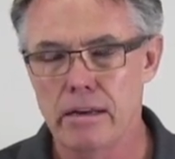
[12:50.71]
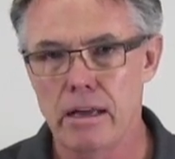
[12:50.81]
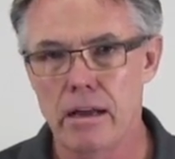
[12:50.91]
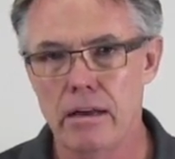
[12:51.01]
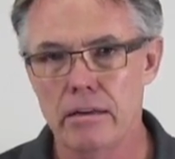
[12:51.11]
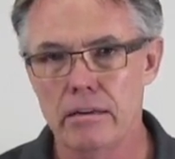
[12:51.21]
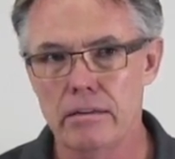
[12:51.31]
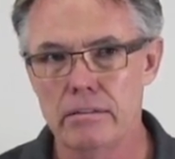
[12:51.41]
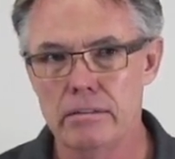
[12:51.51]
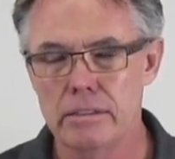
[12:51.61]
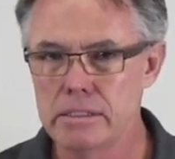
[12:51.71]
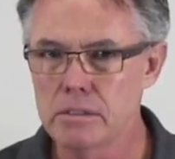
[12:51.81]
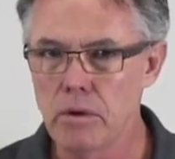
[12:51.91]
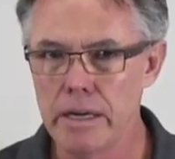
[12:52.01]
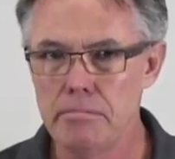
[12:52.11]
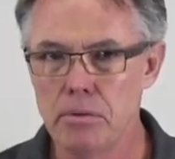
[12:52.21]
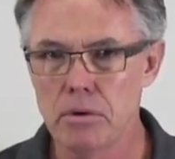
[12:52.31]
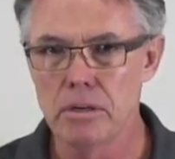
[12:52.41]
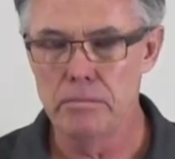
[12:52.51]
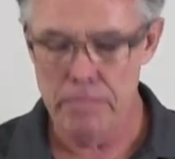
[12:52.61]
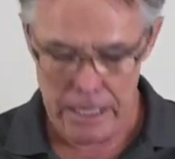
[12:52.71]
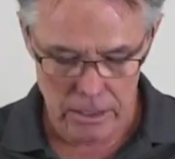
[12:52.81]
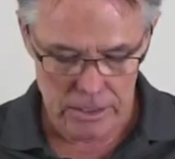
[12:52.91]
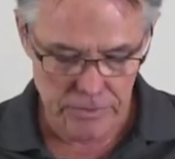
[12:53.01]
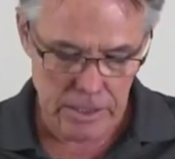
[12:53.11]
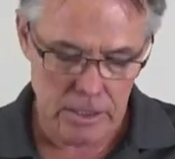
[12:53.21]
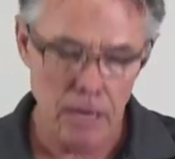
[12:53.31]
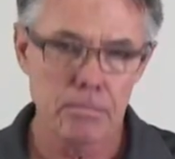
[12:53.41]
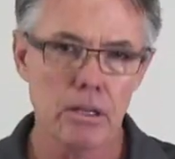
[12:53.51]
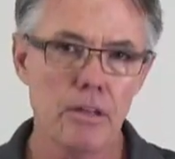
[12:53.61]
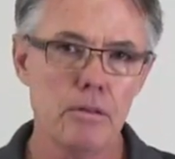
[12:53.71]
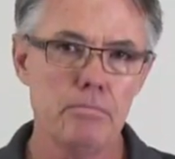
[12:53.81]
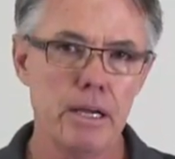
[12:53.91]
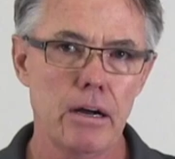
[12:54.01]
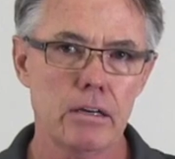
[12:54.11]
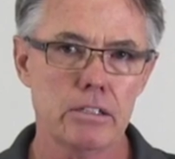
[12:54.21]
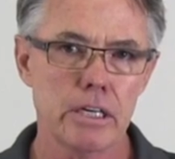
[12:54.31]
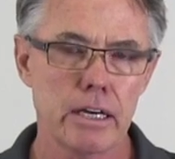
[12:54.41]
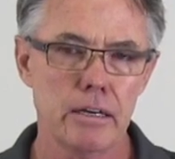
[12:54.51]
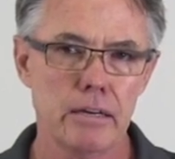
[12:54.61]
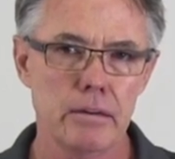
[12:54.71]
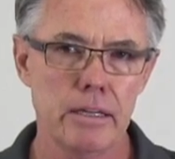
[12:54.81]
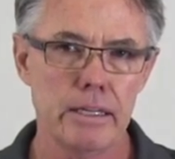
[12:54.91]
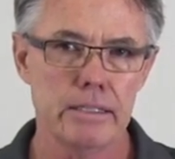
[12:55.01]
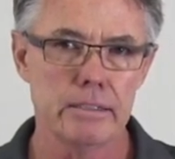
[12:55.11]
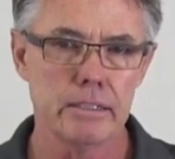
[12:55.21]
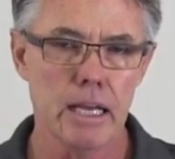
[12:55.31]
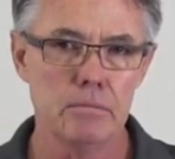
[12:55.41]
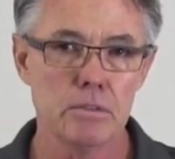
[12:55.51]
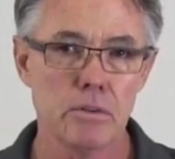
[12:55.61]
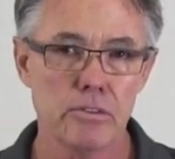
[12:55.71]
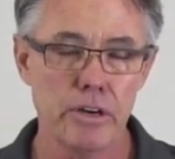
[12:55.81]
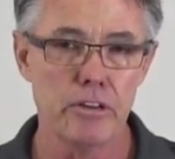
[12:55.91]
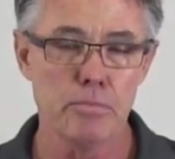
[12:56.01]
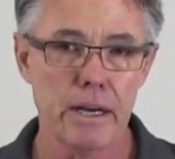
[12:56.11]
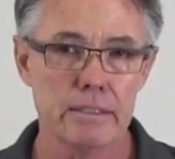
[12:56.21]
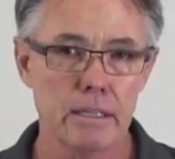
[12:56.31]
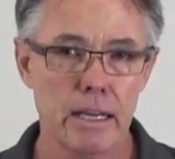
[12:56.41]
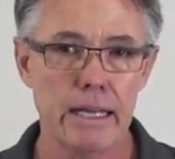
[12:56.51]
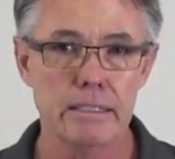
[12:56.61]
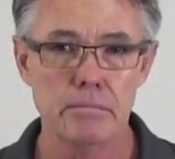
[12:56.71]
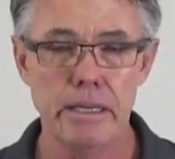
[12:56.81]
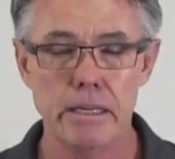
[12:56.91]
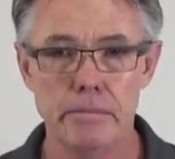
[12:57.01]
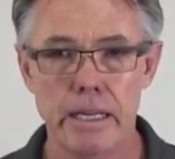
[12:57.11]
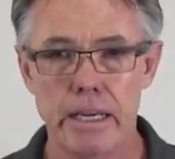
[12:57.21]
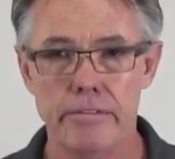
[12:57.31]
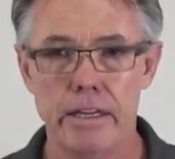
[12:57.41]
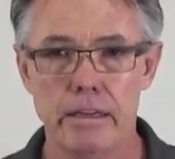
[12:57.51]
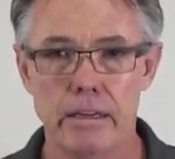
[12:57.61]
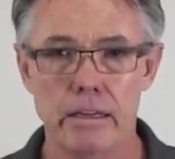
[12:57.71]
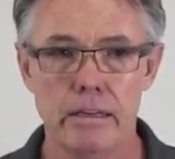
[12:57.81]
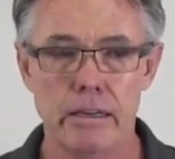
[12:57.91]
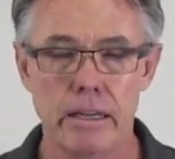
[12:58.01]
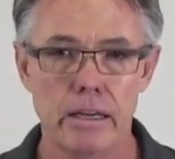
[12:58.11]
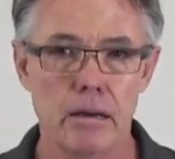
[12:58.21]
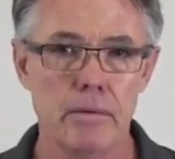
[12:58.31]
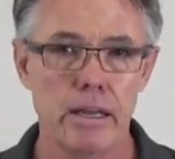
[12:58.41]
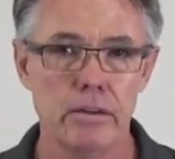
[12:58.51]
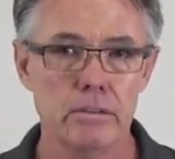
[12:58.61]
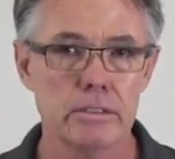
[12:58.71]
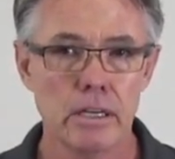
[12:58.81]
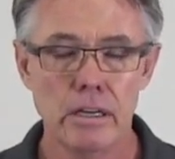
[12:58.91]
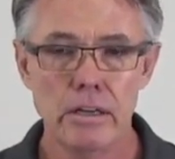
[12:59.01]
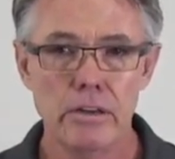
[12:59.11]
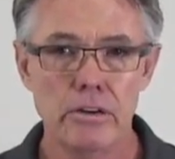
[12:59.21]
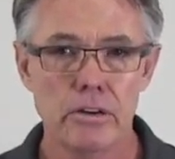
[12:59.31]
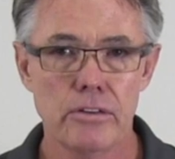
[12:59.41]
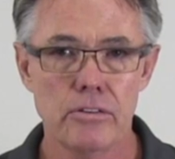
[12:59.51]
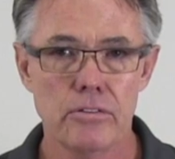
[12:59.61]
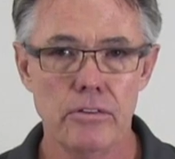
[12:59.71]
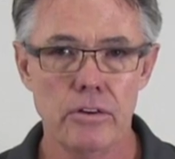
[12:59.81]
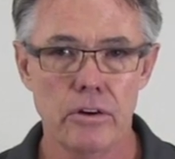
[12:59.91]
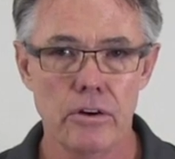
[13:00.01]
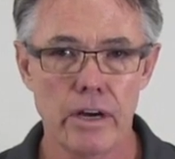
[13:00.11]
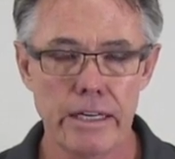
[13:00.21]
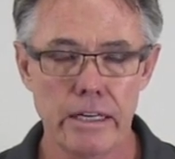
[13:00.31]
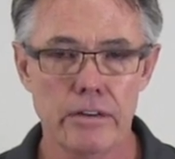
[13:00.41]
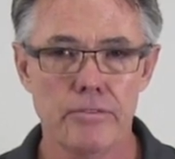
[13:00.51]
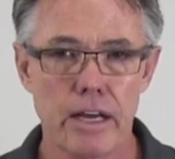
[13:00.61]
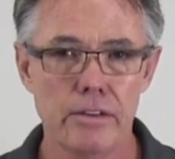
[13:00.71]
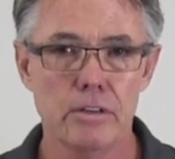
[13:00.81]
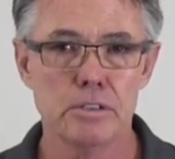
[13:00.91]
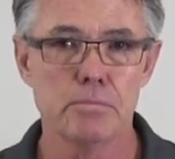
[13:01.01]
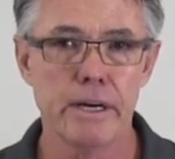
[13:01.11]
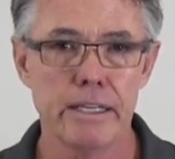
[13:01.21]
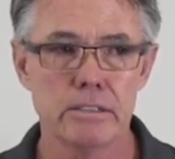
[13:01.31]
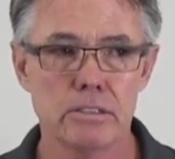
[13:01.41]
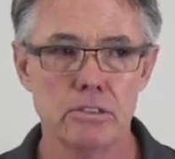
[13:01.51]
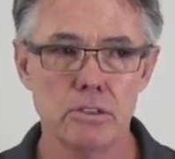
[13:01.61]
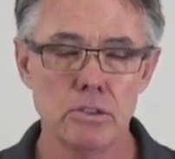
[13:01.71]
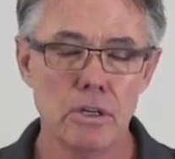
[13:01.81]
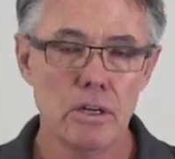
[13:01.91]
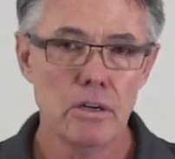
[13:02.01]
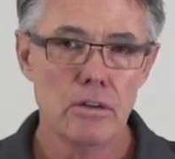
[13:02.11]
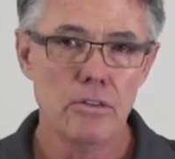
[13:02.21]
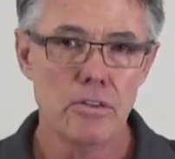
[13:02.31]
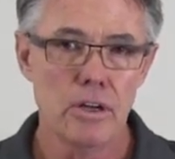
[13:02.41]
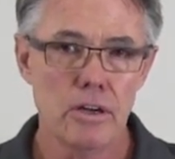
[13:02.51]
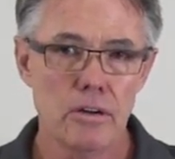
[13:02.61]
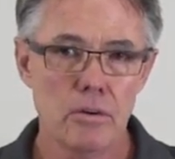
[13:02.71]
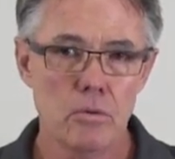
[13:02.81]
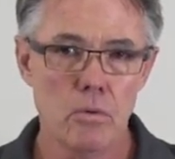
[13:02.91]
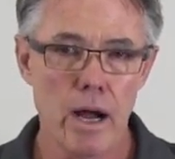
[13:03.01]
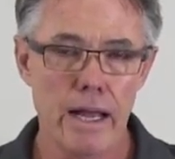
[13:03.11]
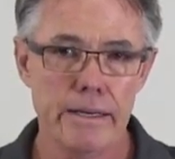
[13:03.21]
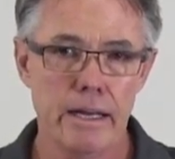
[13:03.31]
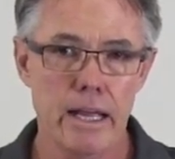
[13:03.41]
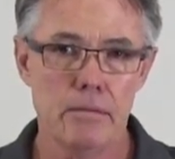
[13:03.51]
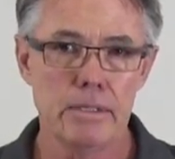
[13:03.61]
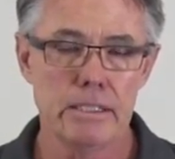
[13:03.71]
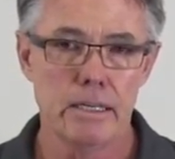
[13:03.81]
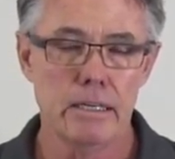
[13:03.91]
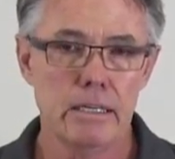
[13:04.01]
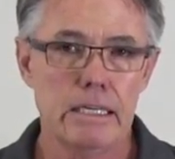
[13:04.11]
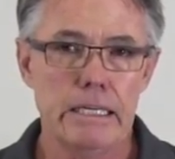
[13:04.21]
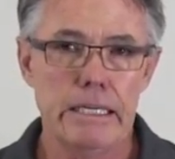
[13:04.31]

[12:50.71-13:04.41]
Now, this is quite important because, for example, on the BR trigger, it comes with 3 springs, a light, a medium, and a heavy. And in our manuals, you can identify those springs through the wire diameter.